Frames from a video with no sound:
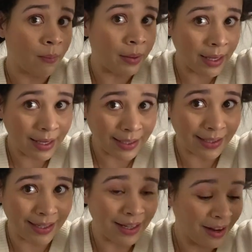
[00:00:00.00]

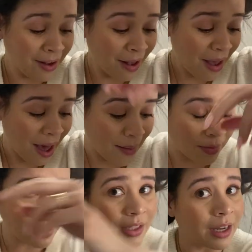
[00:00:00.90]
piece i'm
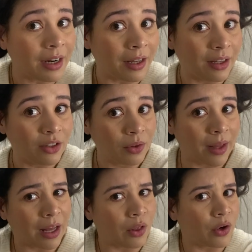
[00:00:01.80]
just gonna do
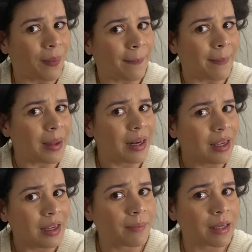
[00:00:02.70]
like a little
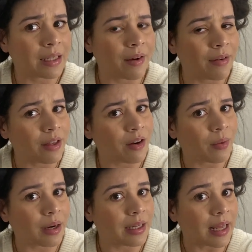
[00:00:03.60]
mini because i really don't
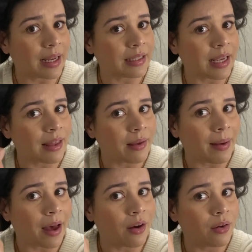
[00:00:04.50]
want to like take them
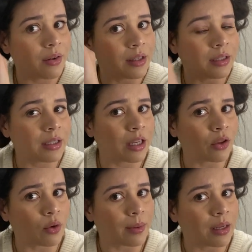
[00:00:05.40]
out and this is like a
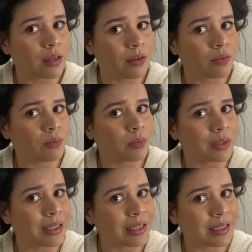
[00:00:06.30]
little bit
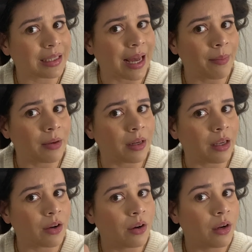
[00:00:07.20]
what is happening
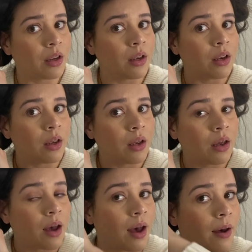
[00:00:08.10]
here
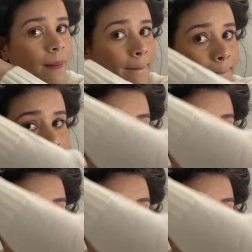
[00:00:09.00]
um